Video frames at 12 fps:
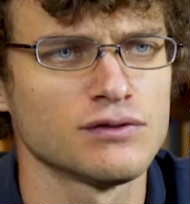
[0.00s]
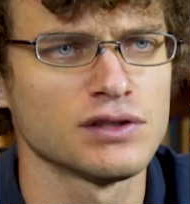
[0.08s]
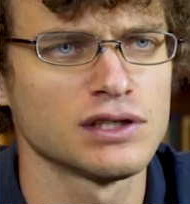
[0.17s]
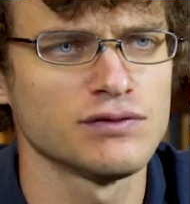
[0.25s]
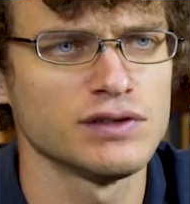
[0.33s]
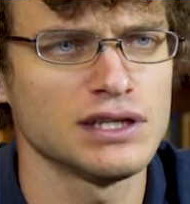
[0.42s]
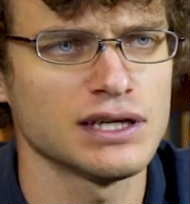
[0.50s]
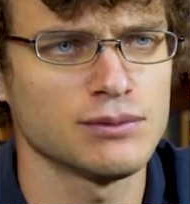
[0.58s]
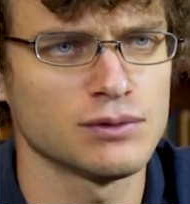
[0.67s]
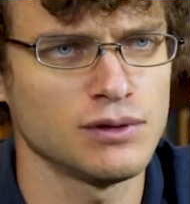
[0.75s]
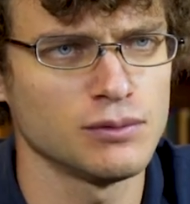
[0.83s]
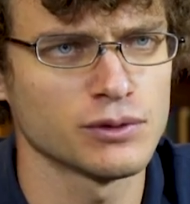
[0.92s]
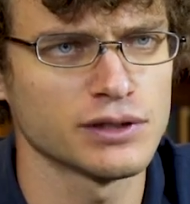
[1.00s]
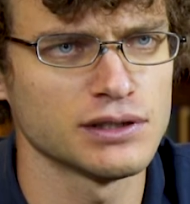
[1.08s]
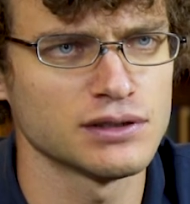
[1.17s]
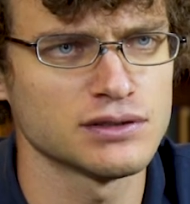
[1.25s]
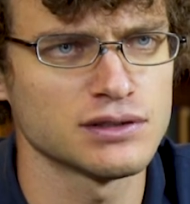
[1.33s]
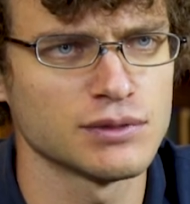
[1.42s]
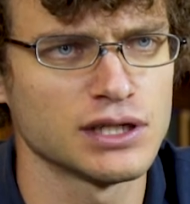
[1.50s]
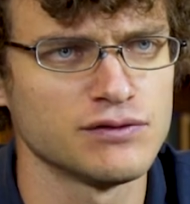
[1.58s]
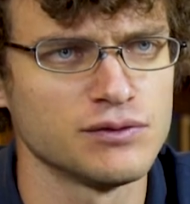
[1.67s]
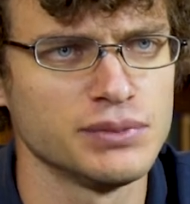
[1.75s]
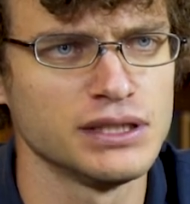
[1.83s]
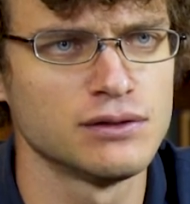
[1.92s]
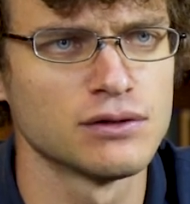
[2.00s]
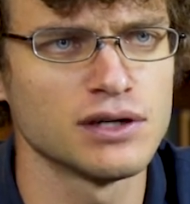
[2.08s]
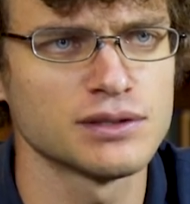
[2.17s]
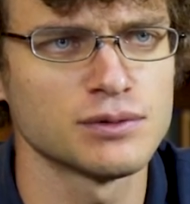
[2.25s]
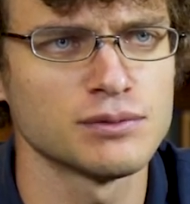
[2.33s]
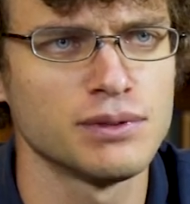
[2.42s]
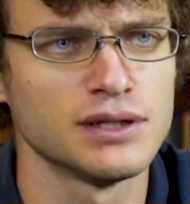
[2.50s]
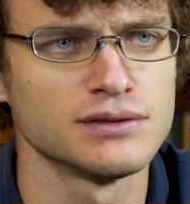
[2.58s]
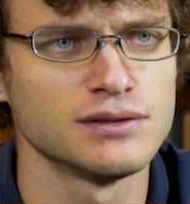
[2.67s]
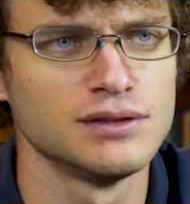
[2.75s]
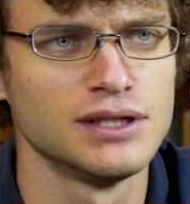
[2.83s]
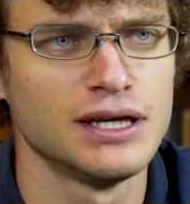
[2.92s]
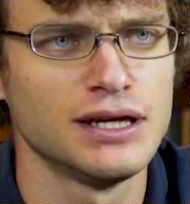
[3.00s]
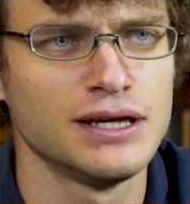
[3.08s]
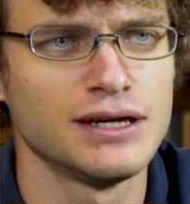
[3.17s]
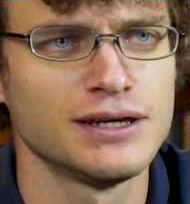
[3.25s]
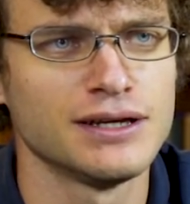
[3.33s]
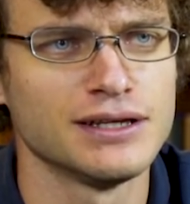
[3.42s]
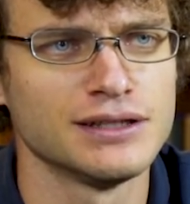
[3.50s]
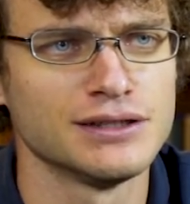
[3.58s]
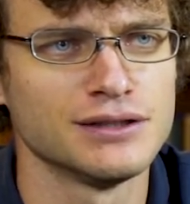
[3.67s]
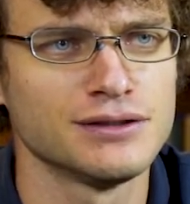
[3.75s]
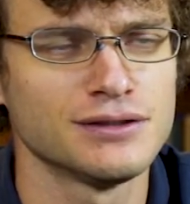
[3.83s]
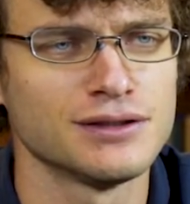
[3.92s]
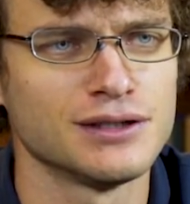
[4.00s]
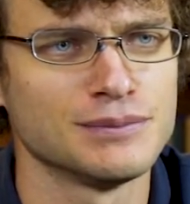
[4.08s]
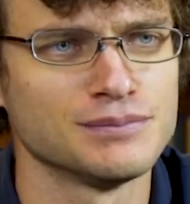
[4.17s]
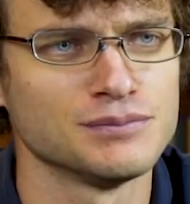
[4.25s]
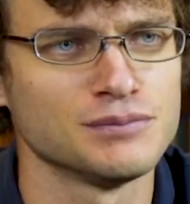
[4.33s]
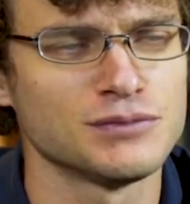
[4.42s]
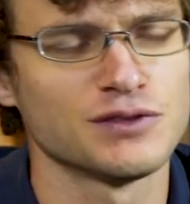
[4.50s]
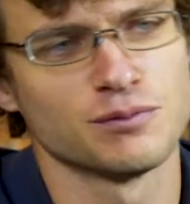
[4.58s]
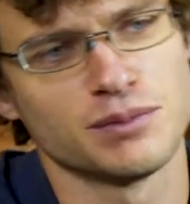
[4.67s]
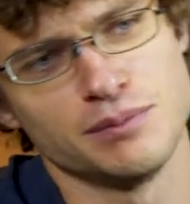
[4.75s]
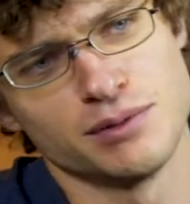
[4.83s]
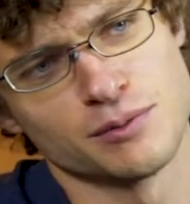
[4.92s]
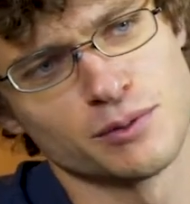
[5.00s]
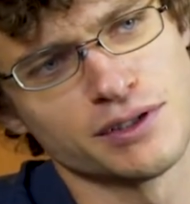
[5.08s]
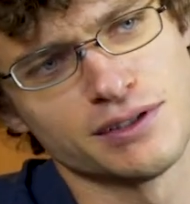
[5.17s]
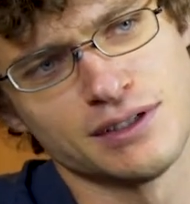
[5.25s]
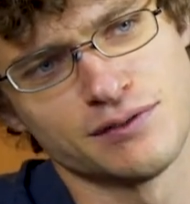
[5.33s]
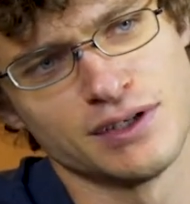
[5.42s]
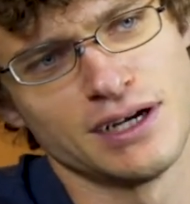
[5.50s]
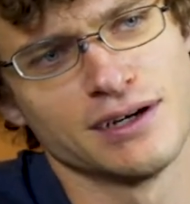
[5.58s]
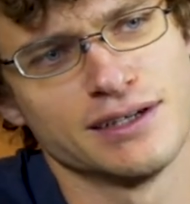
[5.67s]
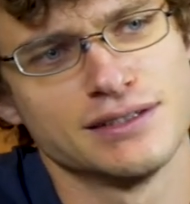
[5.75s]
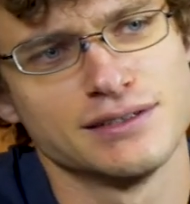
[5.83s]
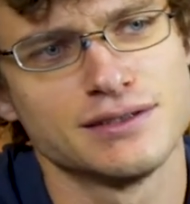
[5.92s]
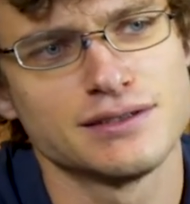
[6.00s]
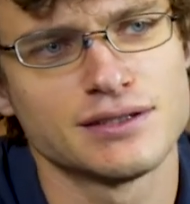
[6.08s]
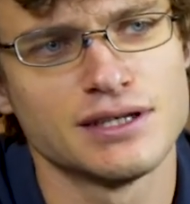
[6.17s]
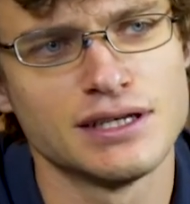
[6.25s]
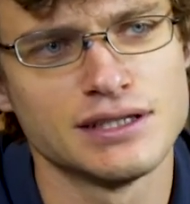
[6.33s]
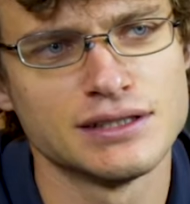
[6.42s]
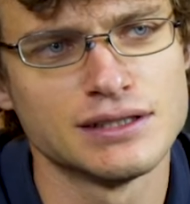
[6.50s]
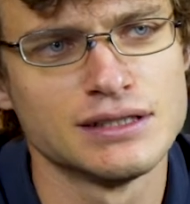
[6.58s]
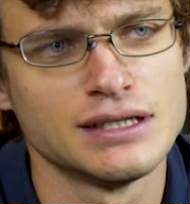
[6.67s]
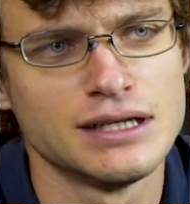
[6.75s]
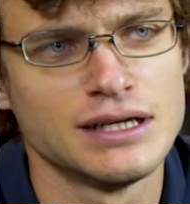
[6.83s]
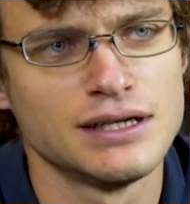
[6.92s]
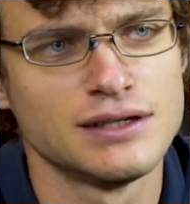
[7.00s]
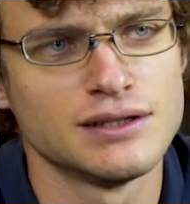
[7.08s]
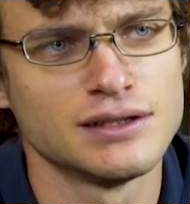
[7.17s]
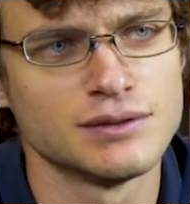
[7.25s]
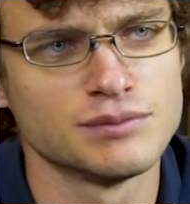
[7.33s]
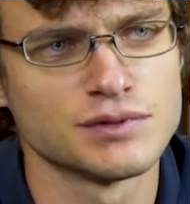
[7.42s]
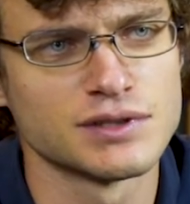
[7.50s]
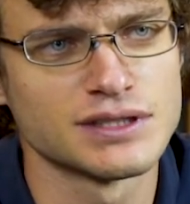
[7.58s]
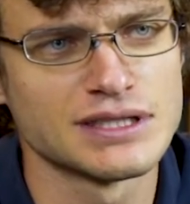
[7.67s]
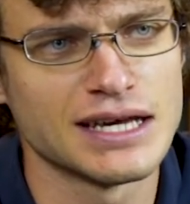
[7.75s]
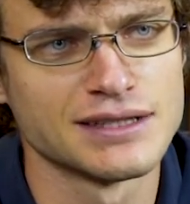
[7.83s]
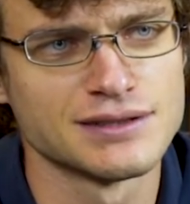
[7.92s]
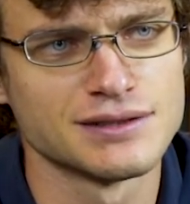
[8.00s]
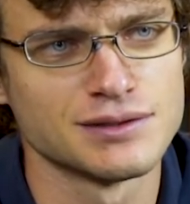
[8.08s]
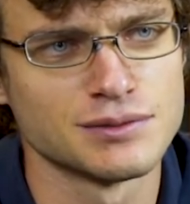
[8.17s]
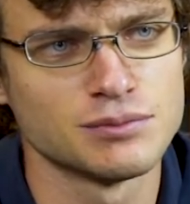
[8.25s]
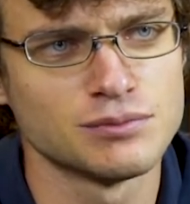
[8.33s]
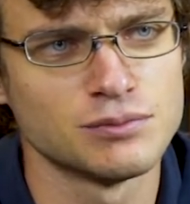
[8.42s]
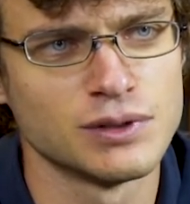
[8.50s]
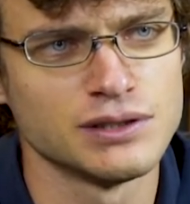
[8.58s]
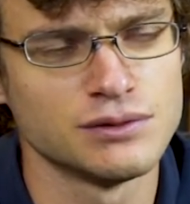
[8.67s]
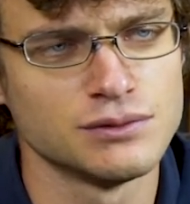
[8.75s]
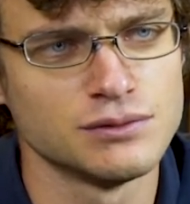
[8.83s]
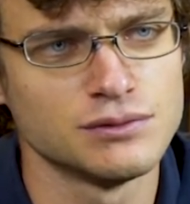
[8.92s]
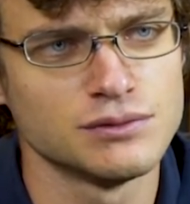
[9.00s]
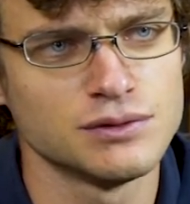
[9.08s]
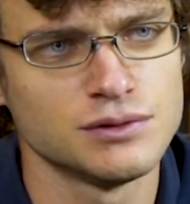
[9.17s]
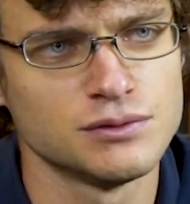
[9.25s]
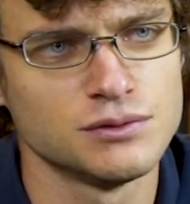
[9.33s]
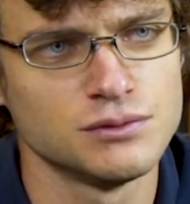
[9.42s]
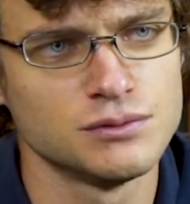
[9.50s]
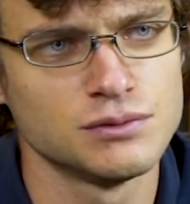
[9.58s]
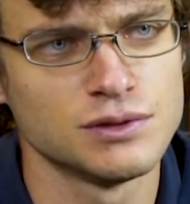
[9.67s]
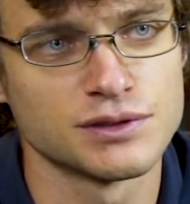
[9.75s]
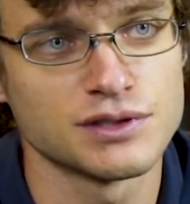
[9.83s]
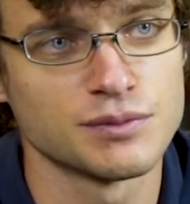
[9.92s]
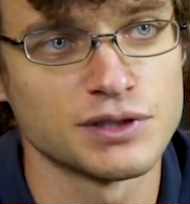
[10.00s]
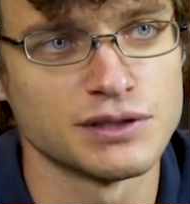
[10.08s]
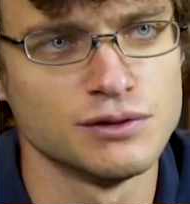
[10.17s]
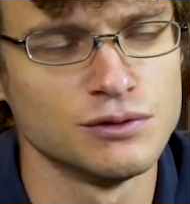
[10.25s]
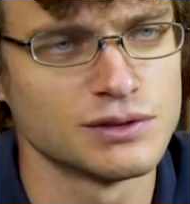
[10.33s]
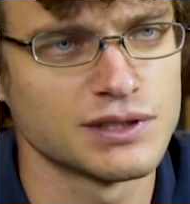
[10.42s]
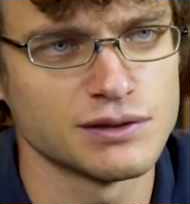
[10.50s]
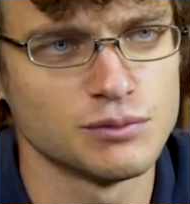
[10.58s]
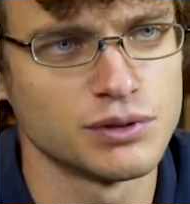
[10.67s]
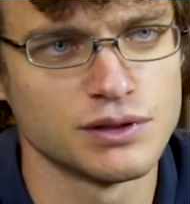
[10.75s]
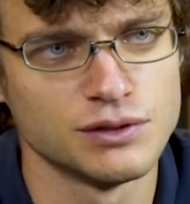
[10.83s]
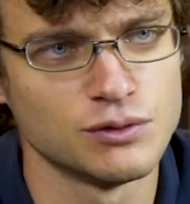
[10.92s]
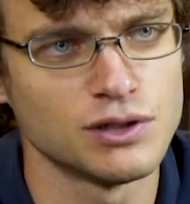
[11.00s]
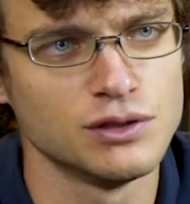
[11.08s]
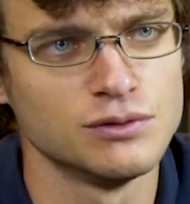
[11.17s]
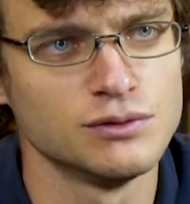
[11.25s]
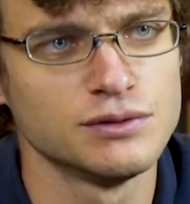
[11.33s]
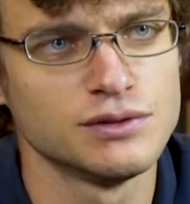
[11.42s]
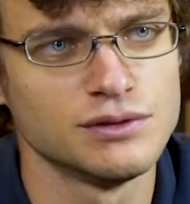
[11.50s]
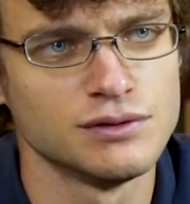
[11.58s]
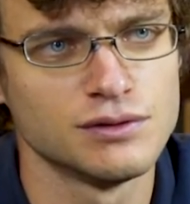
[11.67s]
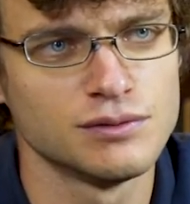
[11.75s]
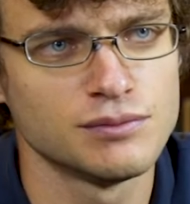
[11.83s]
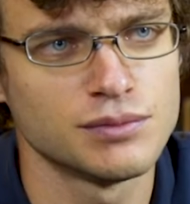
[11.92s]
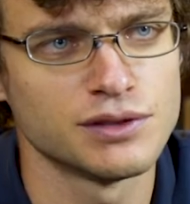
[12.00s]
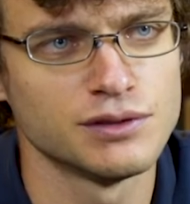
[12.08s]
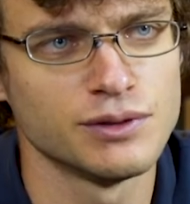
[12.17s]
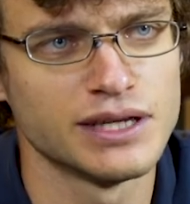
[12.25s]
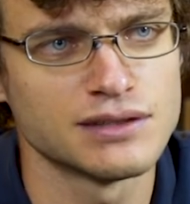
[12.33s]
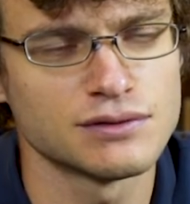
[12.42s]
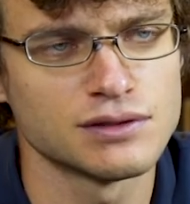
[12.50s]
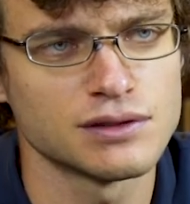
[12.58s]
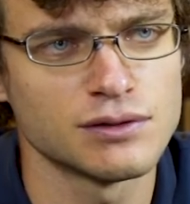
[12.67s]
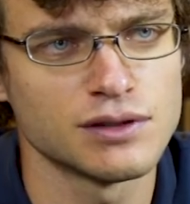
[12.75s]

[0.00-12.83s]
of think of it like we're all working on some kind of a big crossword puzzle, and um, different people are working in different areas, and um, success is when you, you learn something new. It's like you put a new clue, you put a new answer in the